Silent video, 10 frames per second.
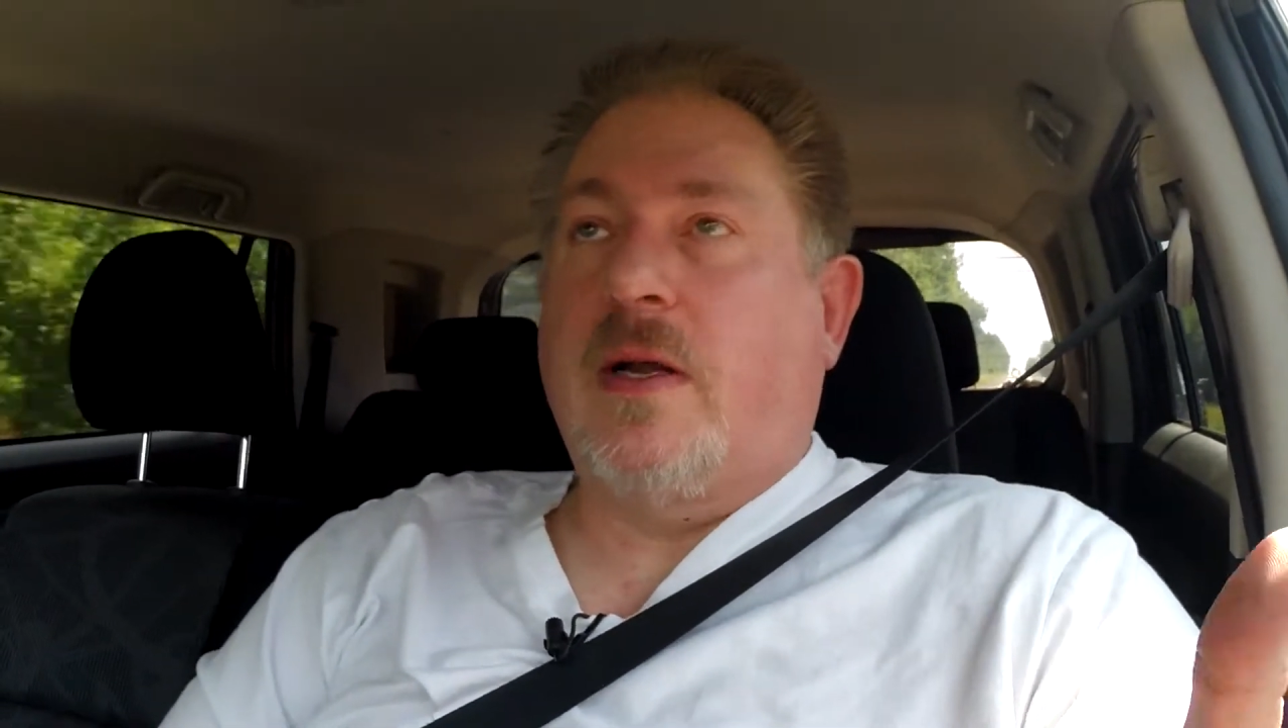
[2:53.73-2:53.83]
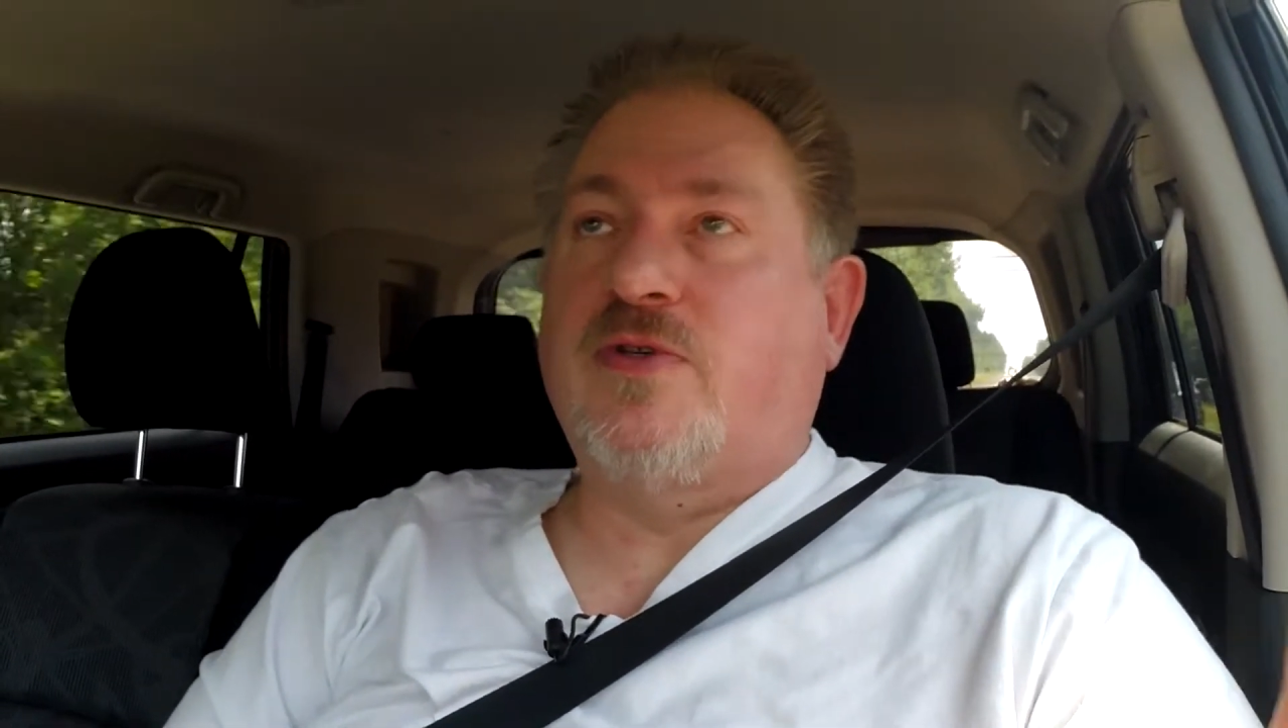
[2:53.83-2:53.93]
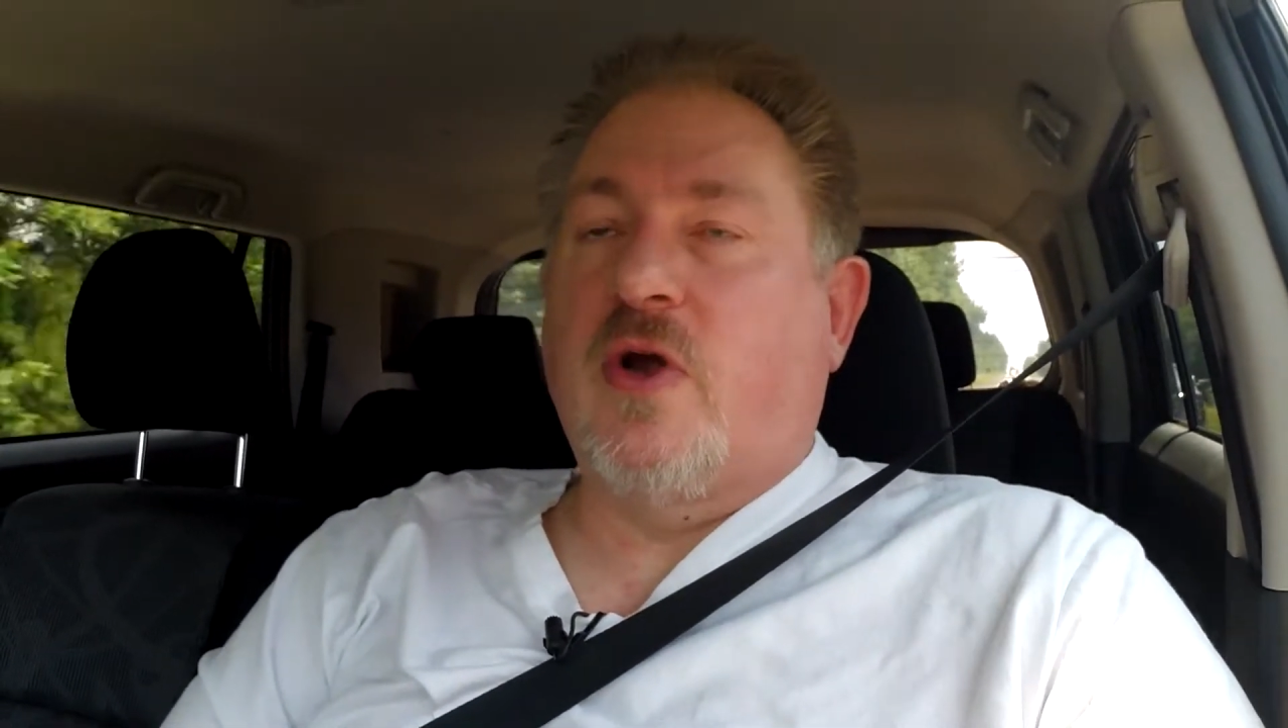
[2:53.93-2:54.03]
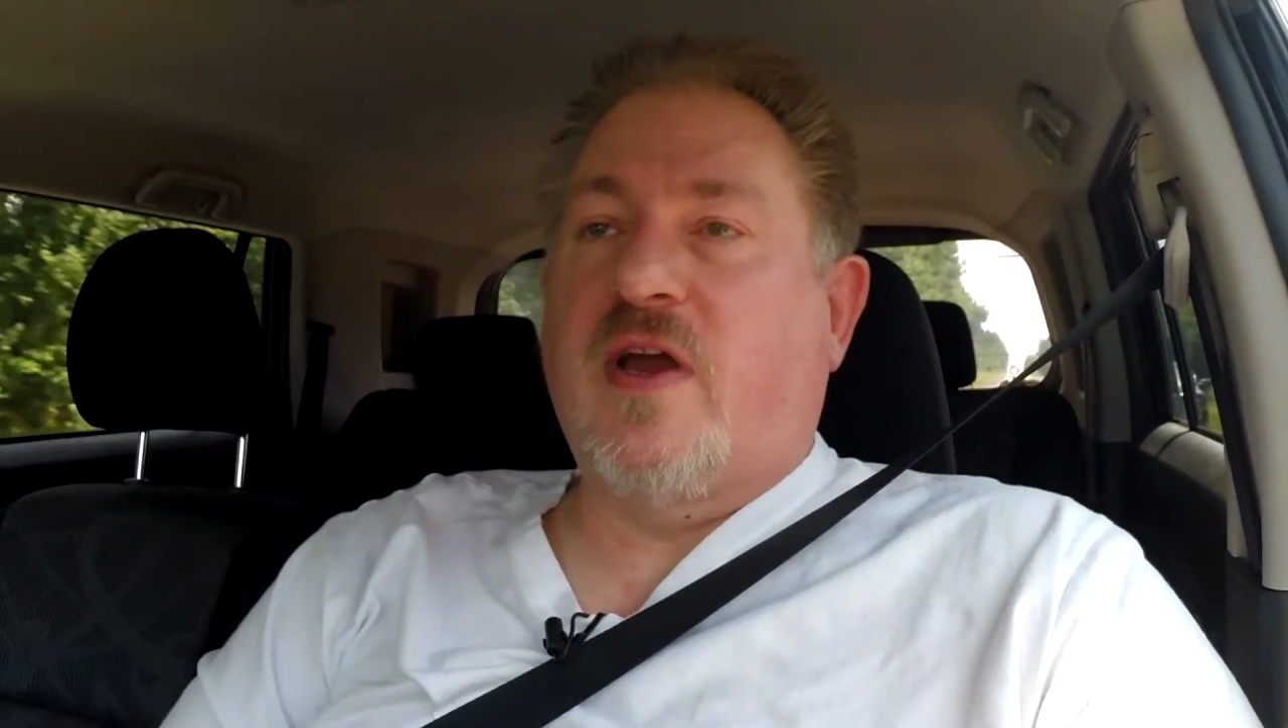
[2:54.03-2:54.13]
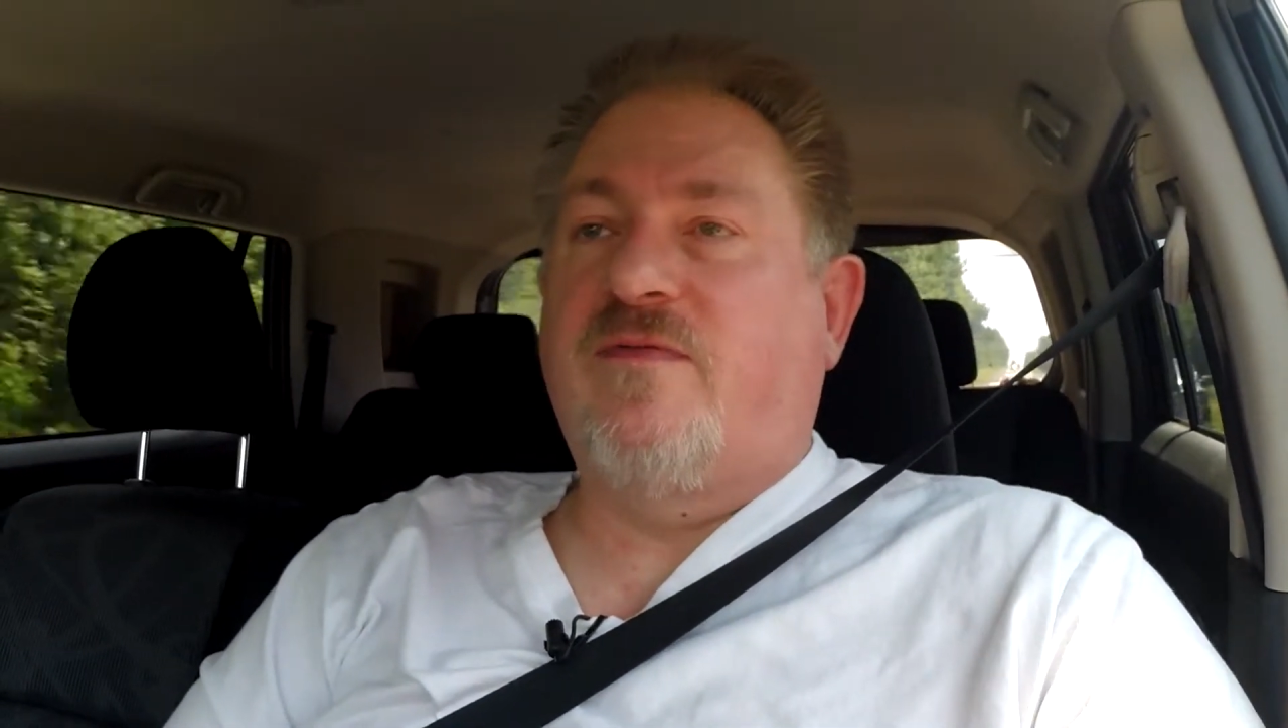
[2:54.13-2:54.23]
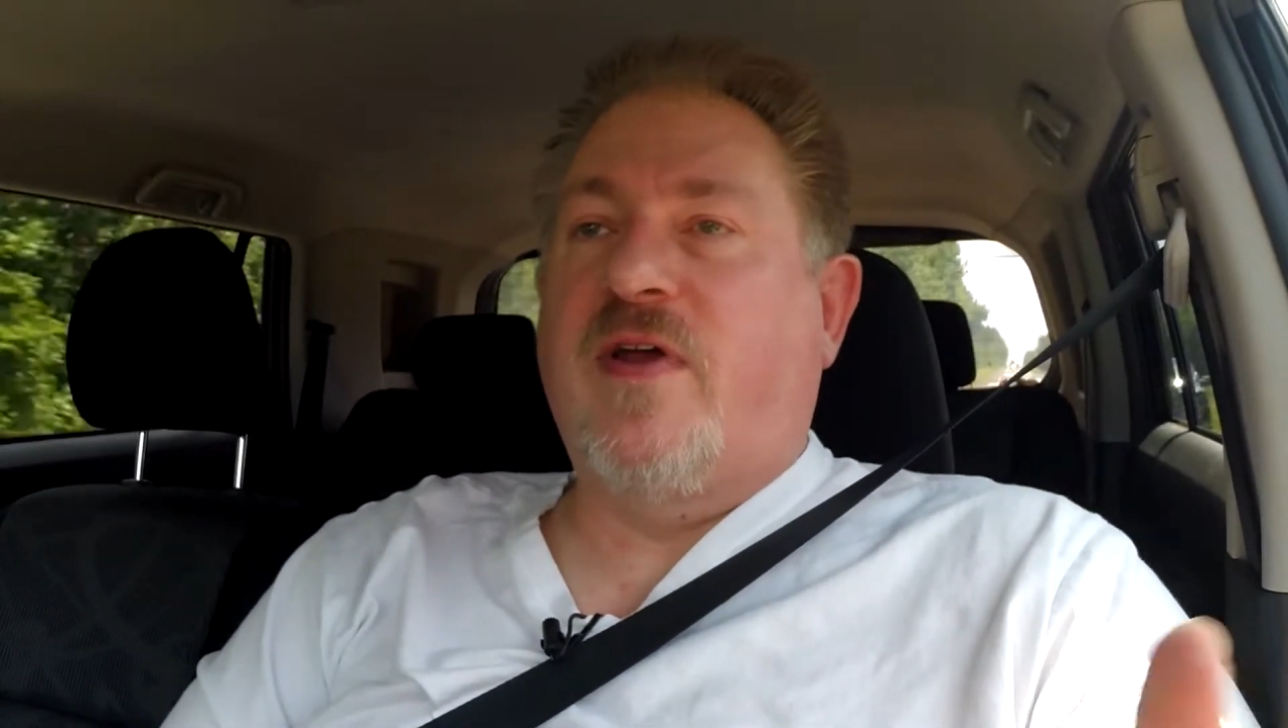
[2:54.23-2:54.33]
I'm sure I could